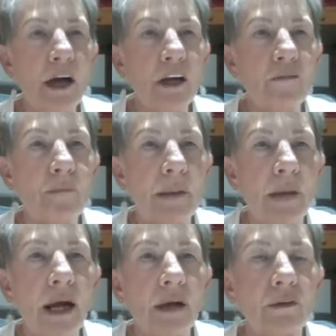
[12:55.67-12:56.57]
out of my
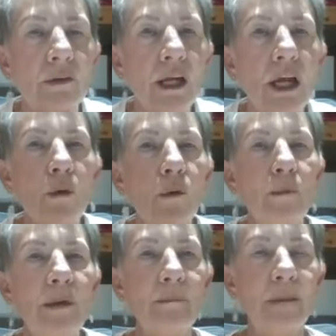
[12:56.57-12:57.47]
mouth will
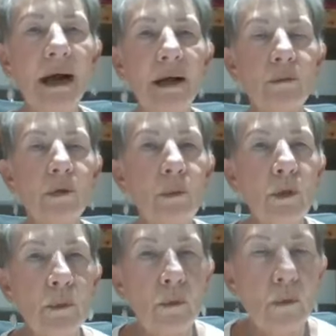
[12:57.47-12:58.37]
be, my, will be
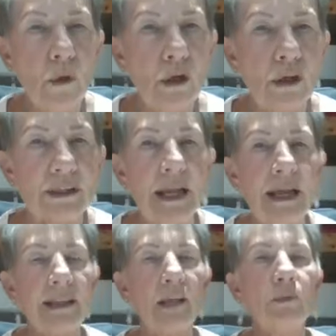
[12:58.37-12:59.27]
words
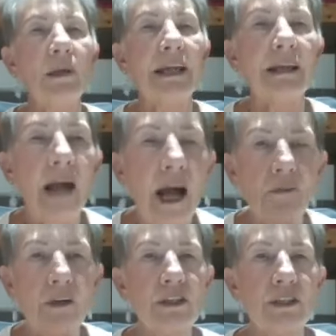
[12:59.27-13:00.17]
that will
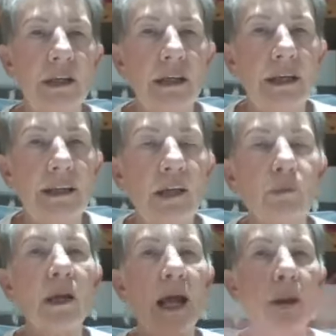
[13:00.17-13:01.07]
encourage, that
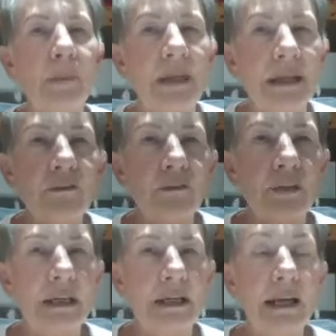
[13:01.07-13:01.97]
will uplift,
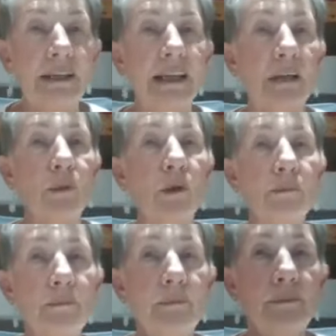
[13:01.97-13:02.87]
that
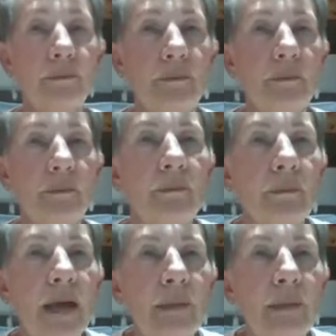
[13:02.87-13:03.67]
will maybe